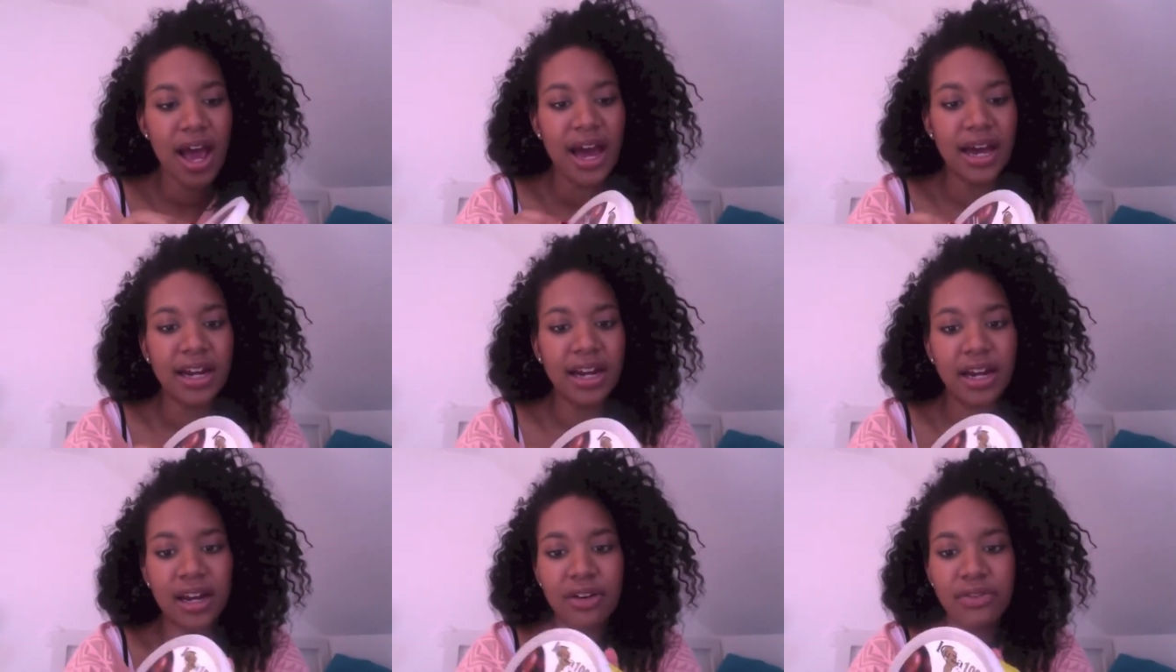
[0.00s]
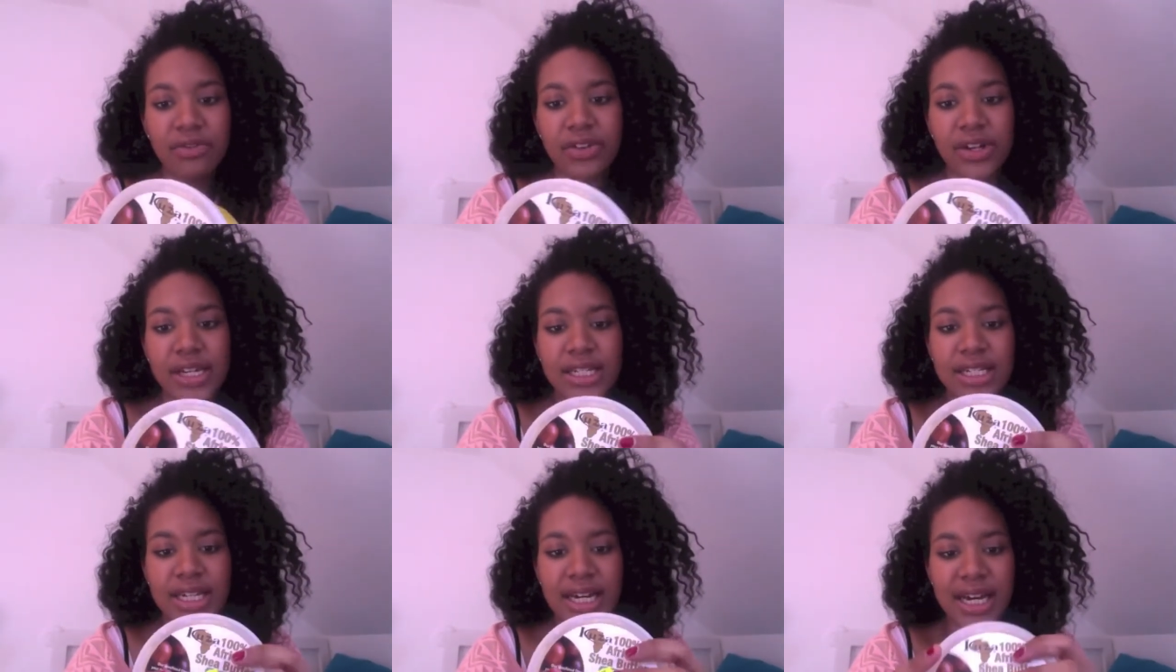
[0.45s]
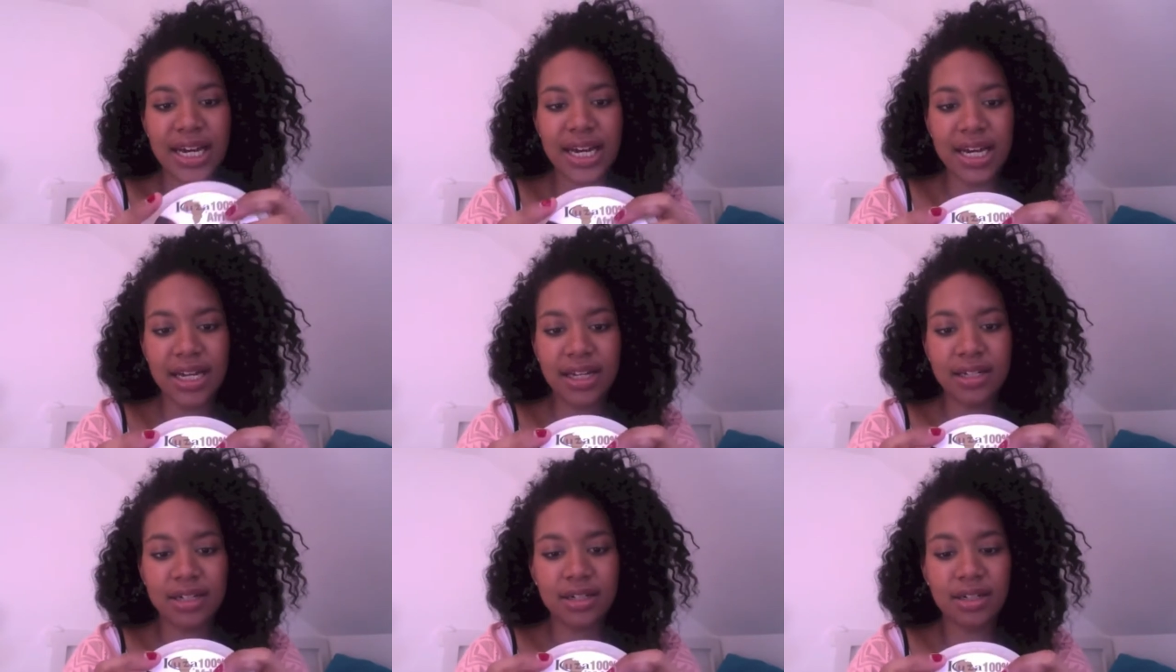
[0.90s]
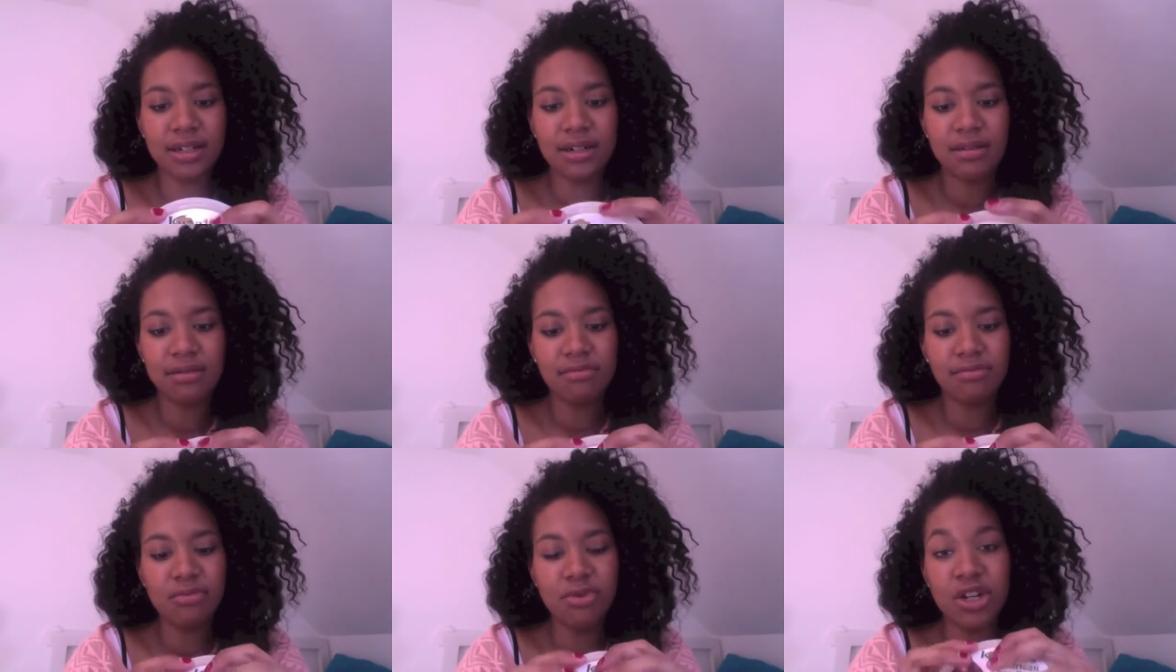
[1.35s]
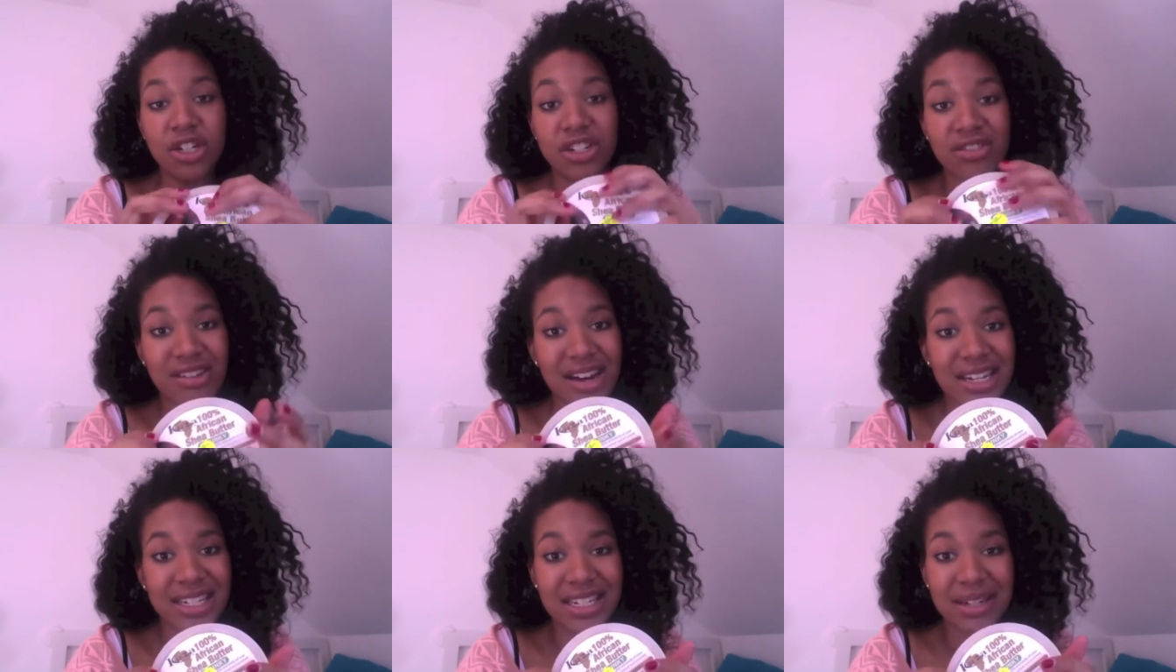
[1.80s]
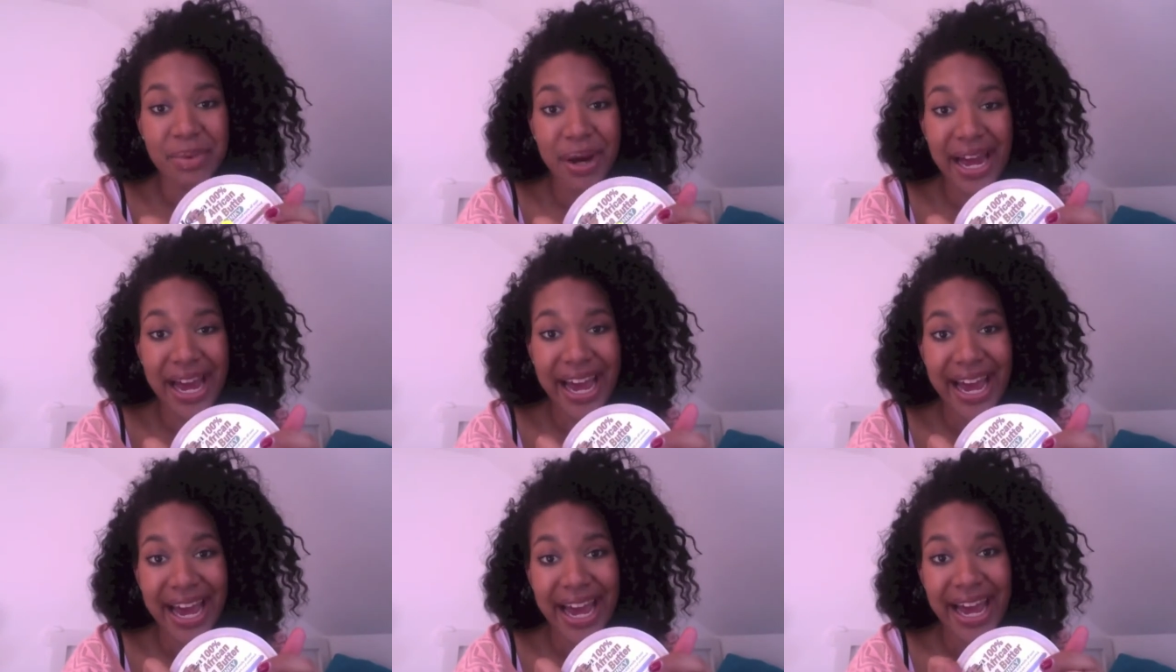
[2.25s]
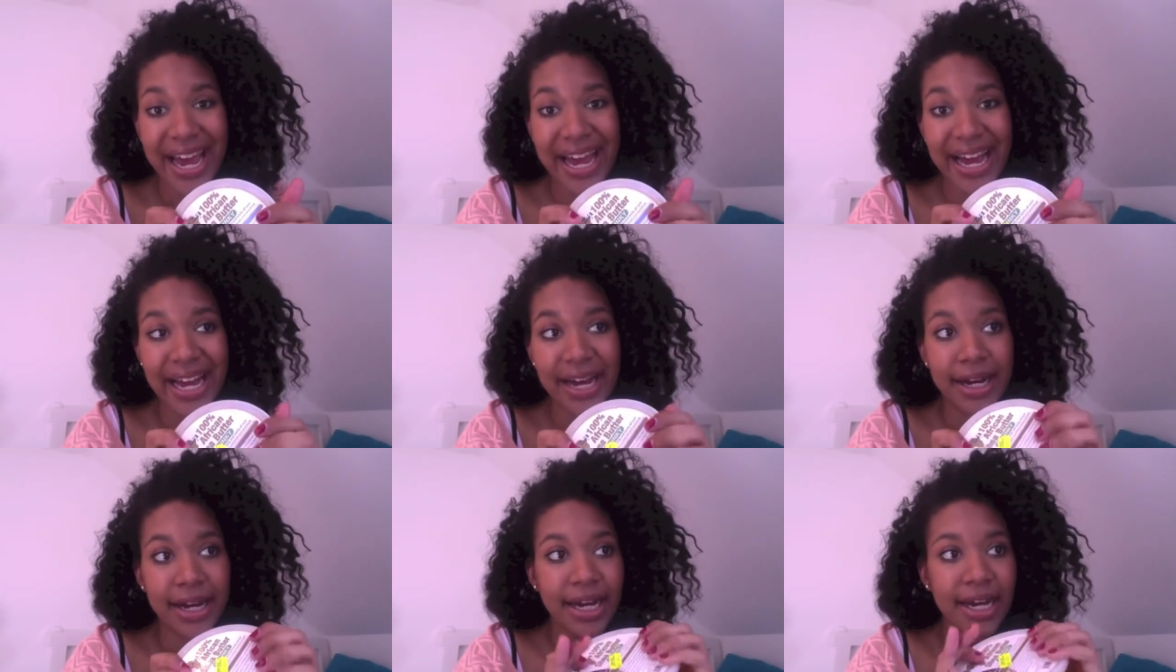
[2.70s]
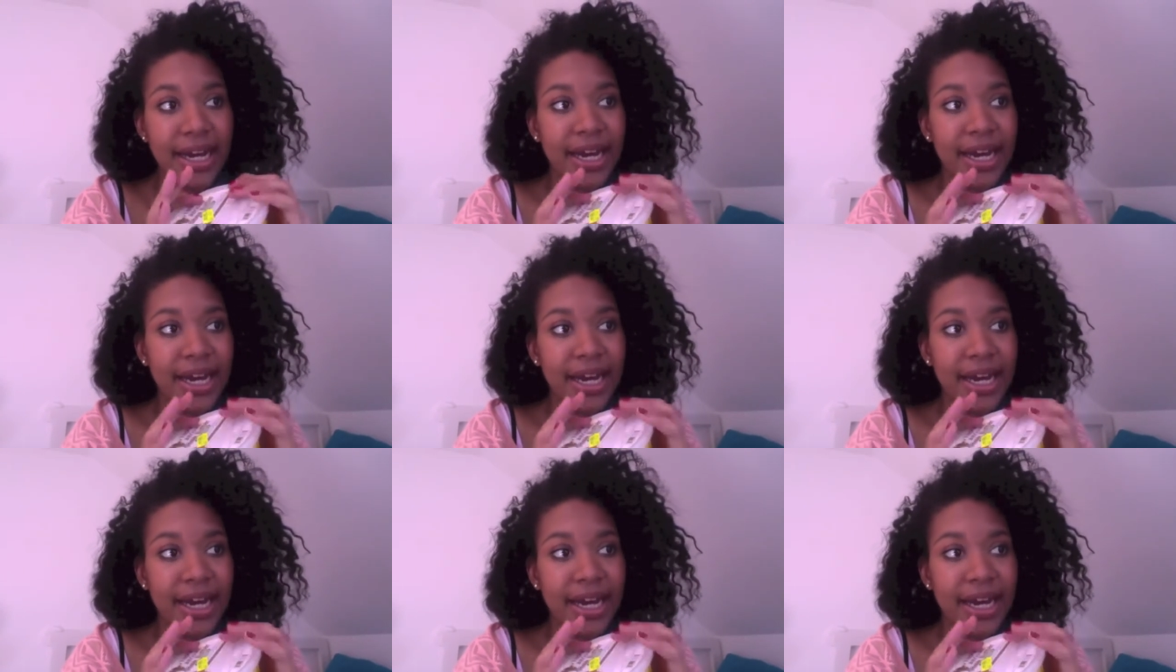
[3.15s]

And I love this. It moisturizes my hair.